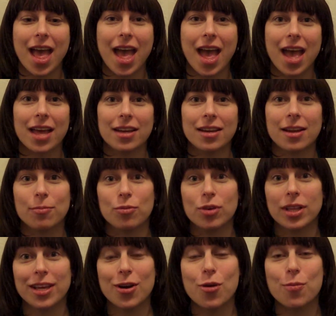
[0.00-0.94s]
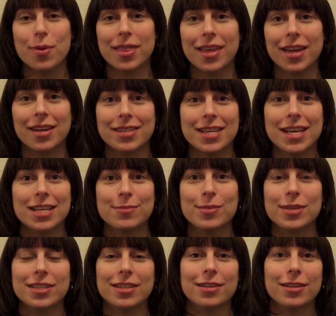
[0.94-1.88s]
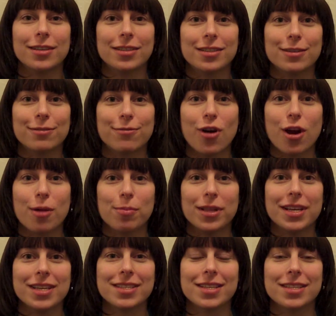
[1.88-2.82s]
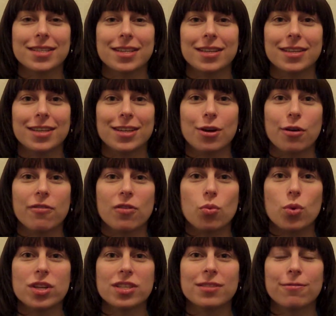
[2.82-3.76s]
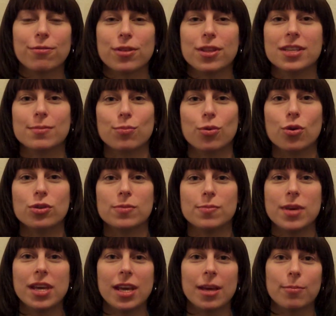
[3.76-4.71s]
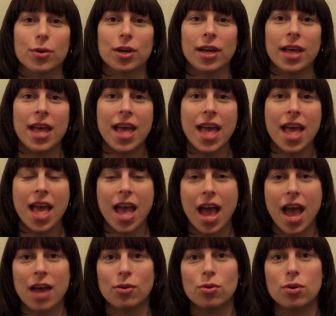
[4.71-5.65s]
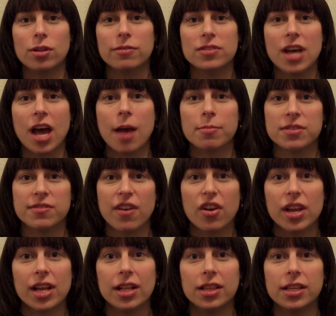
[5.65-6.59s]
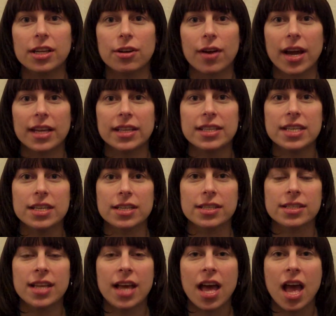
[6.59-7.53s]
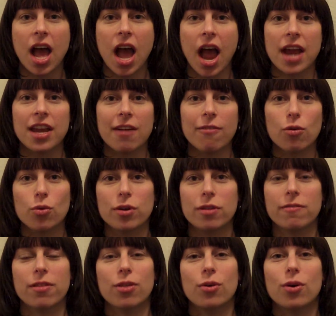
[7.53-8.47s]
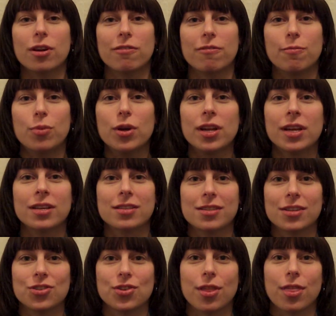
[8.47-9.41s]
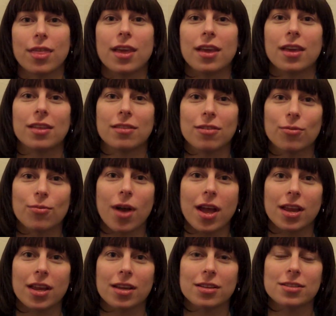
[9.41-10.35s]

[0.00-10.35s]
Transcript: And I'm really hoping that it takes me to, to far places. And, you know, if it wasn't for this pro speaking book and all of Tom's very clear ideas, I never would have thought of putting such a thing into writing.